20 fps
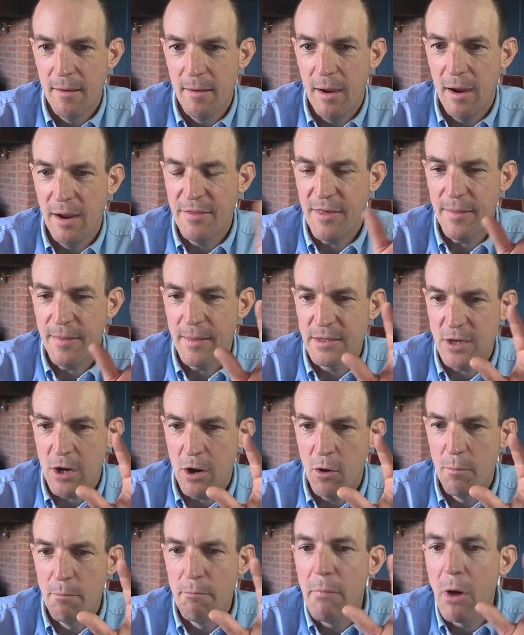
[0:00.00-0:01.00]
I think there's a
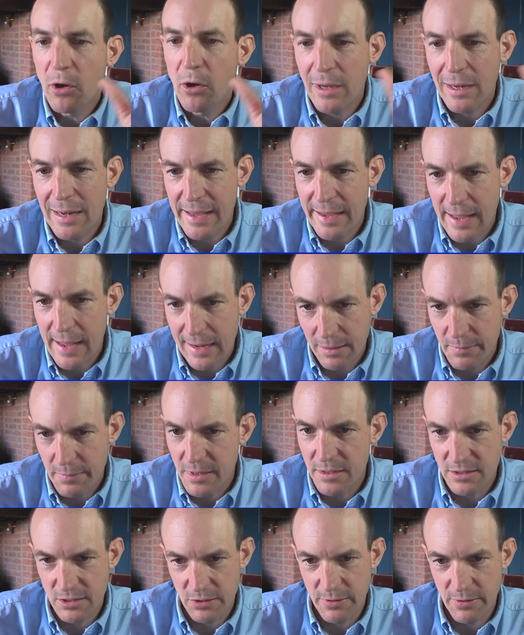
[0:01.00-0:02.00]
whole modeling
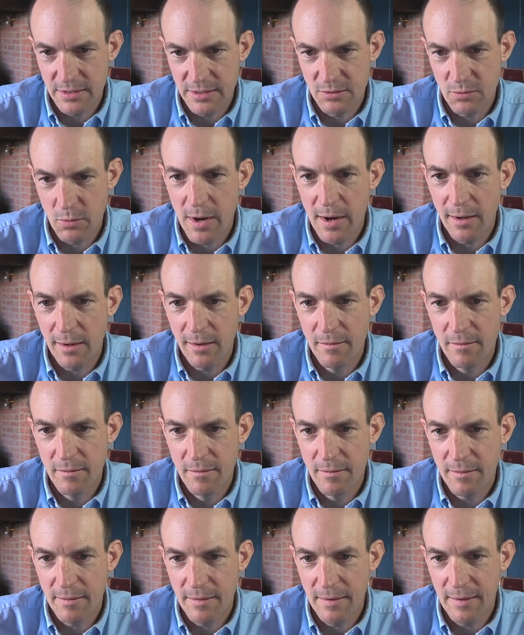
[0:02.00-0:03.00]
element to it as well,
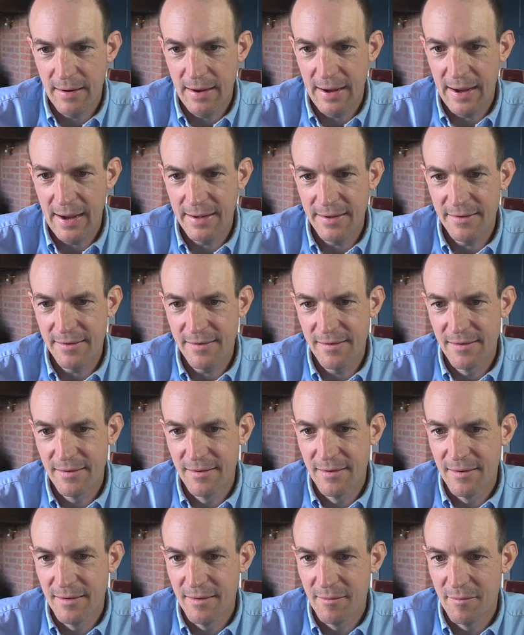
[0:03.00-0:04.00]
and
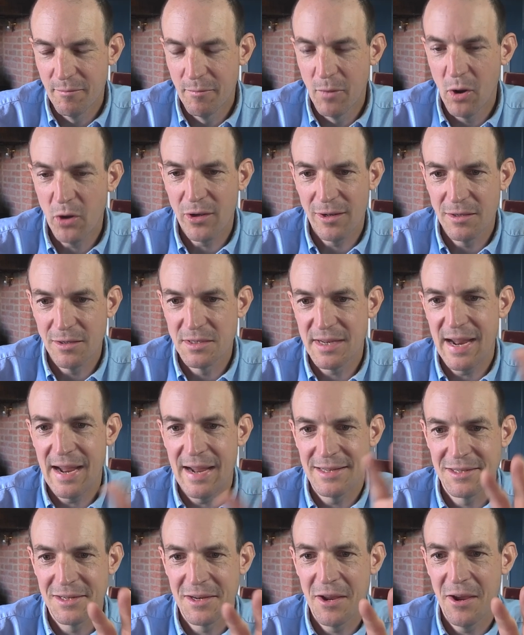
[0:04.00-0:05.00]
models
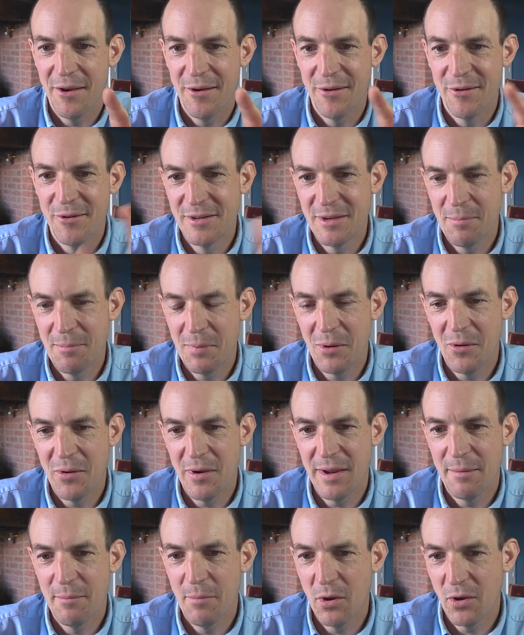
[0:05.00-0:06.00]
as code,
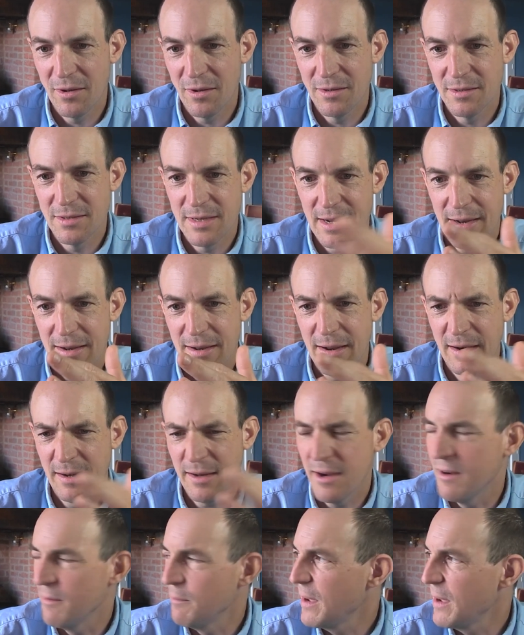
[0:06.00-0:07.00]
deploying models. I
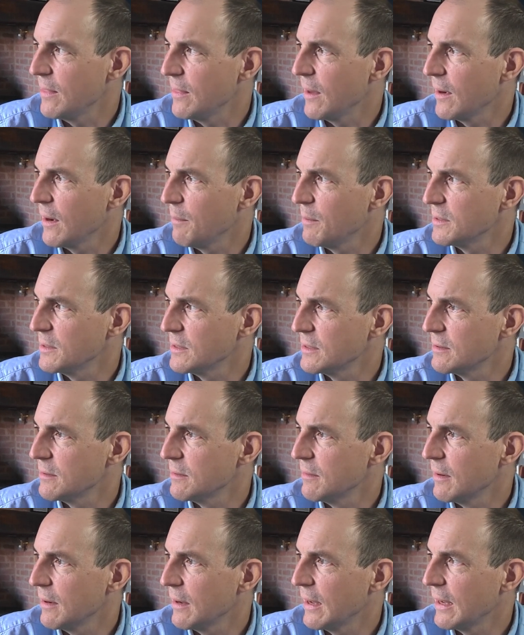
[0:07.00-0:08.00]
kind of made that up as
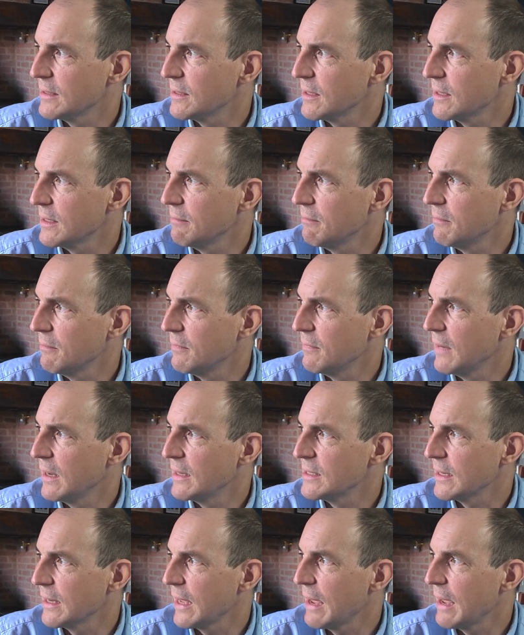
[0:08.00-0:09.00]

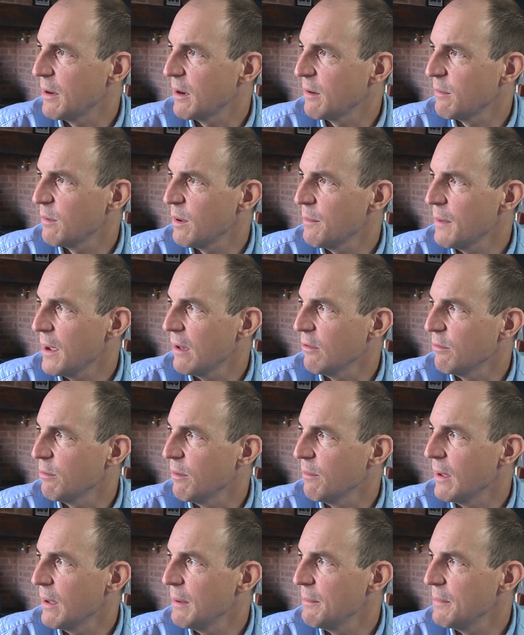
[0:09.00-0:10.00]
it came out of my mouth, but
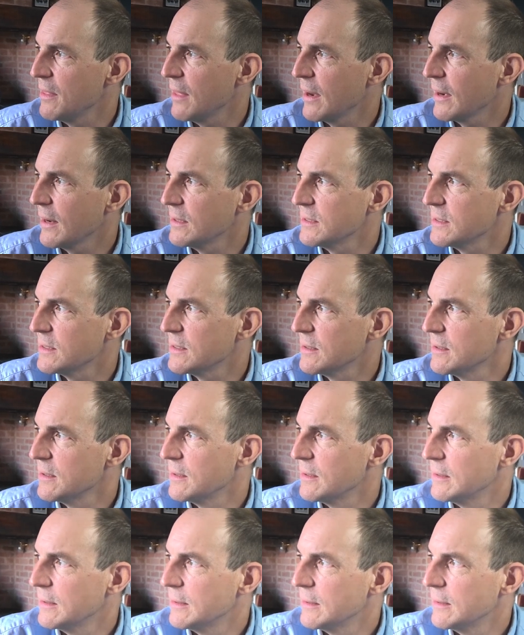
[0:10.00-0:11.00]
maybe that is
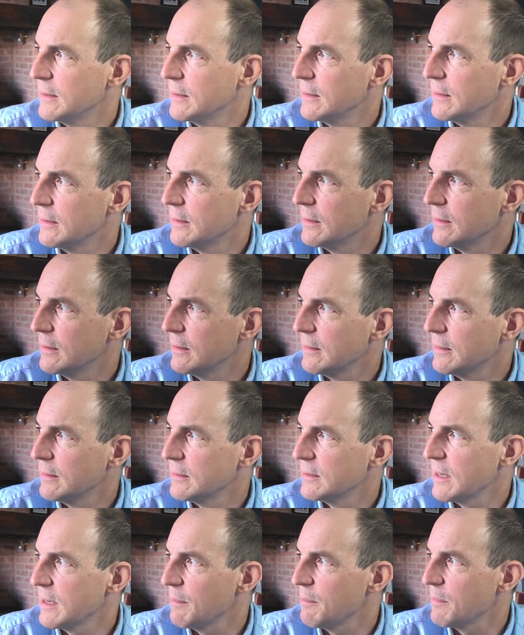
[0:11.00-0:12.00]

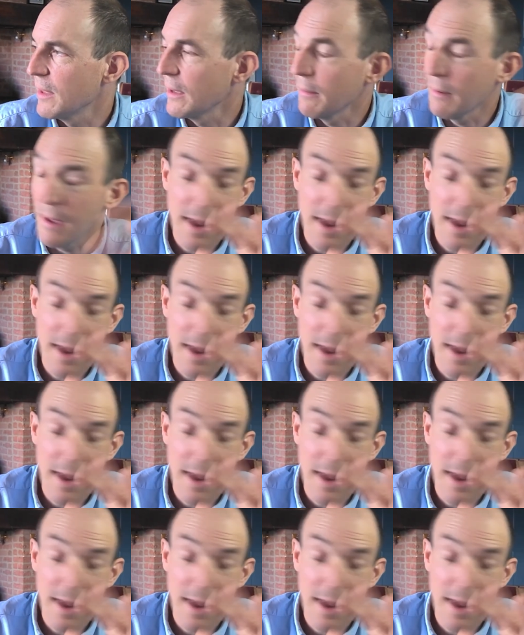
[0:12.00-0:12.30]
something.